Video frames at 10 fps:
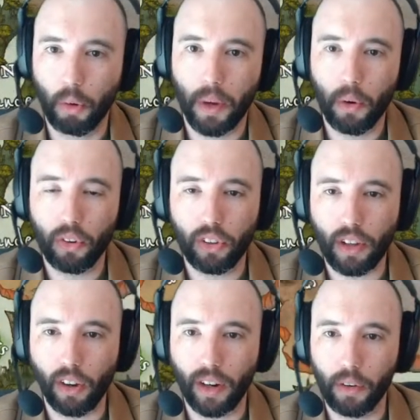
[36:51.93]
it was the
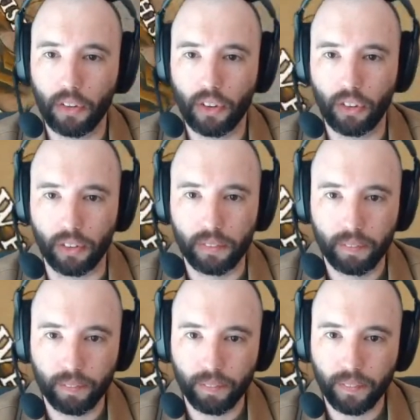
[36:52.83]
color I was using.
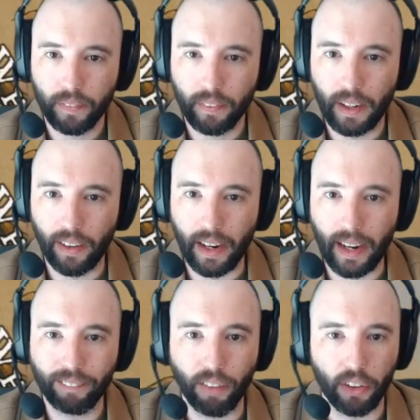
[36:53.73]
Wow,
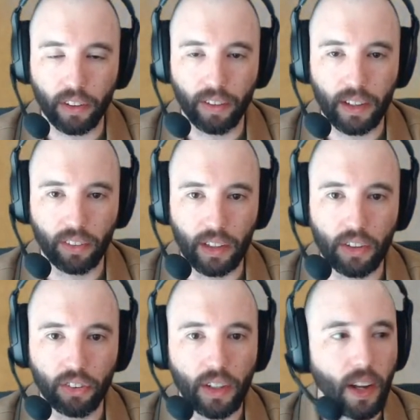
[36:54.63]
I eyeballed it correctly
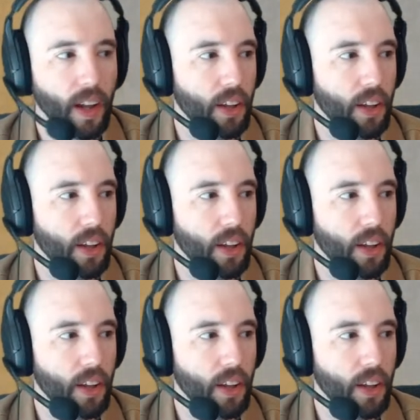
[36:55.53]
initially.